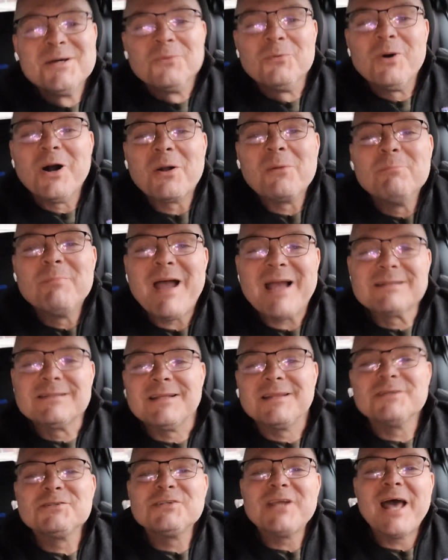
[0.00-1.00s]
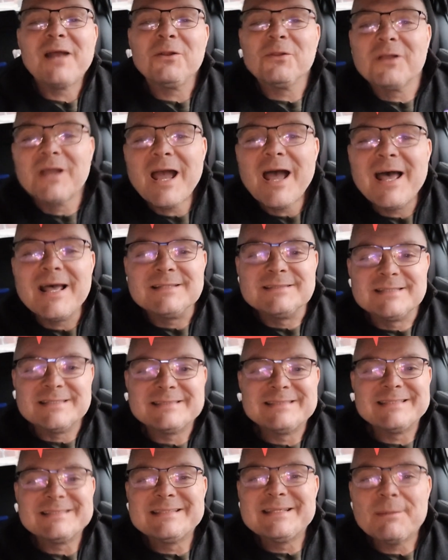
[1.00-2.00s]
Welcome back to the channel, guys.
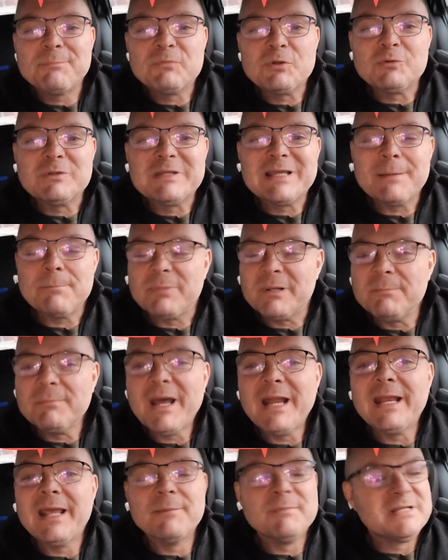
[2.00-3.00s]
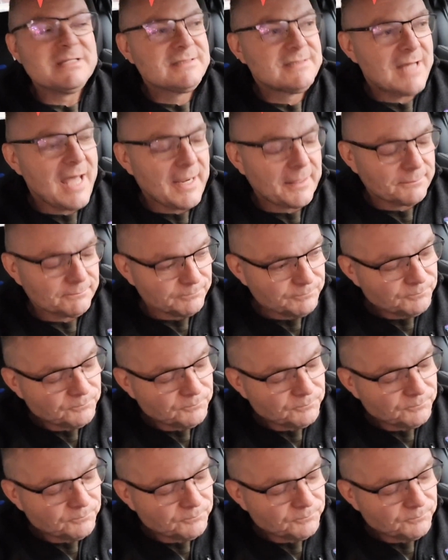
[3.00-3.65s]
This is Tip to Tip, and my name is Zach.